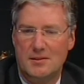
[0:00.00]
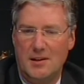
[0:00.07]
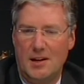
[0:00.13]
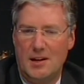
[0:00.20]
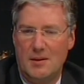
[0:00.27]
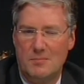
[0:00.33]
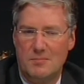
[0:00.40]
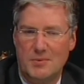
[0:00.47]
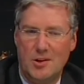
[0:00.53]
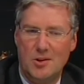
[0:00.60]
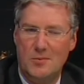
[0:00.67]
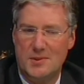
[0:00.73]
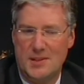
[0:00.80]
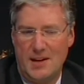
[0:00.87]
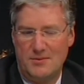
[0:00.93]
the
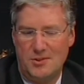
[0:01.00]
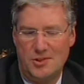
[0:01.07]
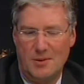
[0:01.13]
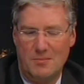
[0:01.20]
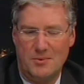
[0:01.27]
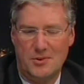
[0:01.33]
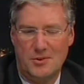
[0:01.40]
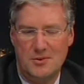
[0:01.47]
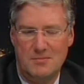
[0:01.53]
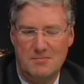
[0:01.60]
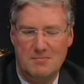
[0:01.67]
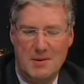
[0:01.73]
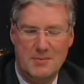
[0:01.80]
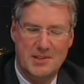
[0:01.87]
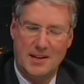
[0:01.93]
hoops they have to jump through.
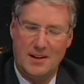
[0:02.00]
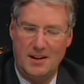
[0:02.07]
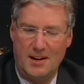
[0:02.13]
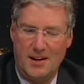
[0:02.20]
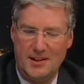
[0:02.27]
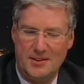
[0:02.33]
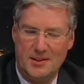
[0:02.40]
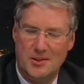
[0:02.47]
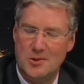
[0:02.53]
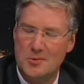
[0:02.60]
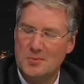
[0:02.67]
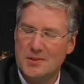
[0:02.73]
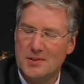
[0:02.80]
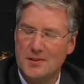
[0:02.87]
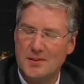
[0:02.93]
Maybe it's aligning the
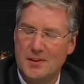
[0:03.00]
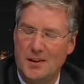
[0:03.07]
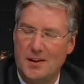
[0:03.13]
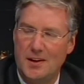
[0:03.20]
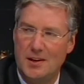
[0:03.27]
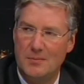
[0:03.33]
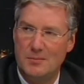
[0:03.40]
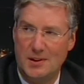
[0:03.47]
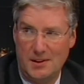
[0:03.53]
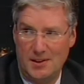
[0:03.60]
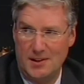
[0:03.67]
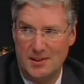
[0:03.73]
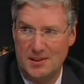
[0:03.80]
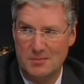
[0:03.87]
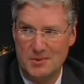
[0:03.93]
hoops and
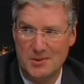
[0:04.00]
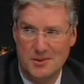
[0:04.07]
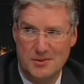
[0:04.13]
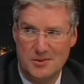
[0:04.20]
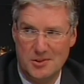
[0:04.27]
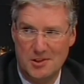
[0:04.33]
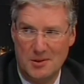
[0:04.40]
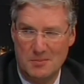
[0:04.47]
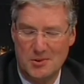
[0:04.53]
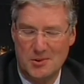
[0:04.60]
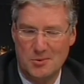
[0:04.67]
getting them to jump through